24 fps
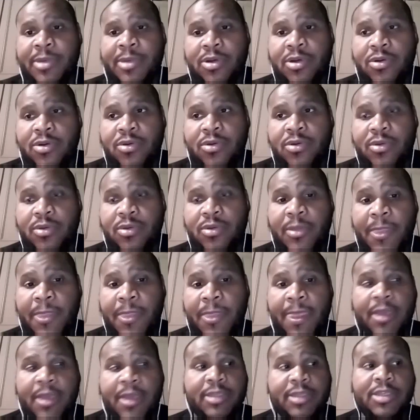code,
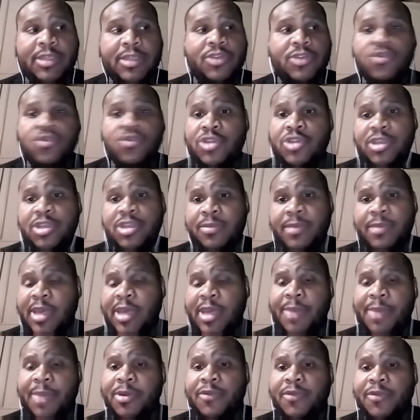then you shouldn't be
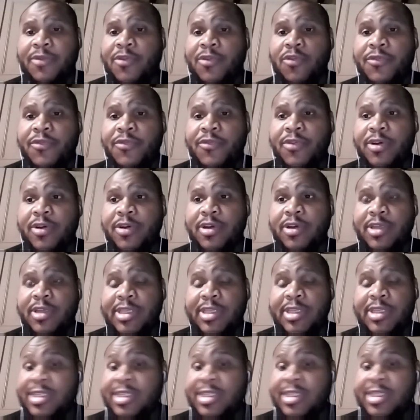able to vote for
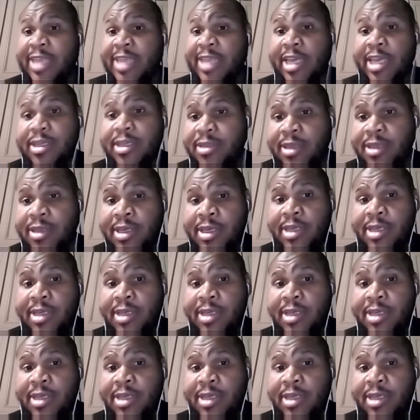the state. You might